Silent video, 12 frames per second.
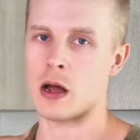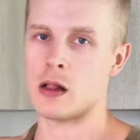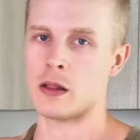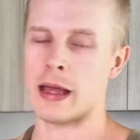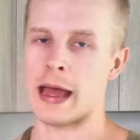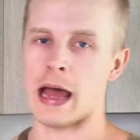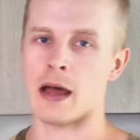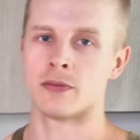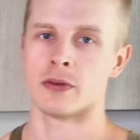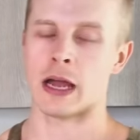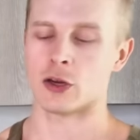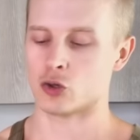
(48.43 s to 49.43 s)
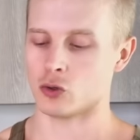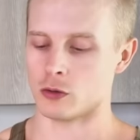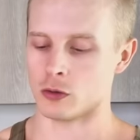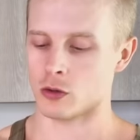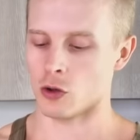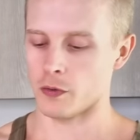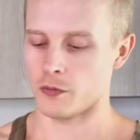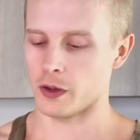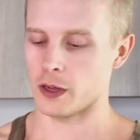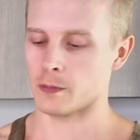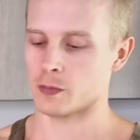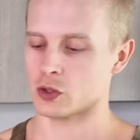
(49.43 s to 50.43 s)
I'll have actual
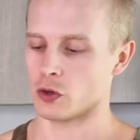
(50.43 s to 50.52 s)
coffee.